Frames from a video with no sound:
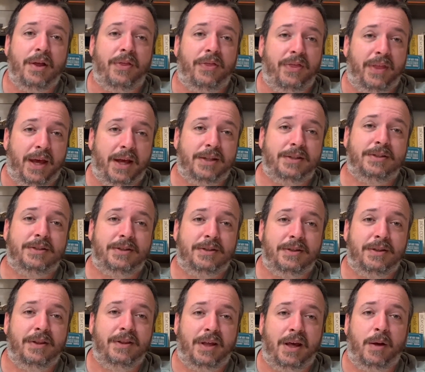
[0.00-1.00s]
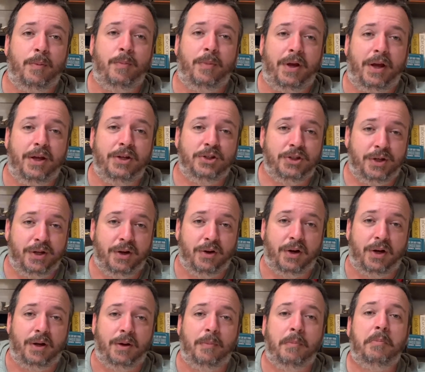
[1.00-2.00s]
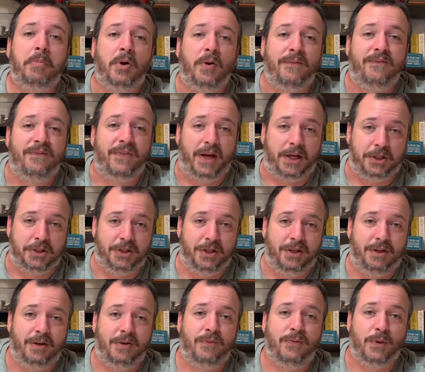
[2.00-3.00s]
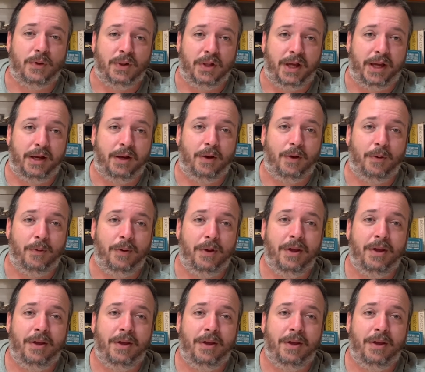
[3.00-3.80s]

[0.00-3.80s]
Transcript: That's them engineering perfection for Lego.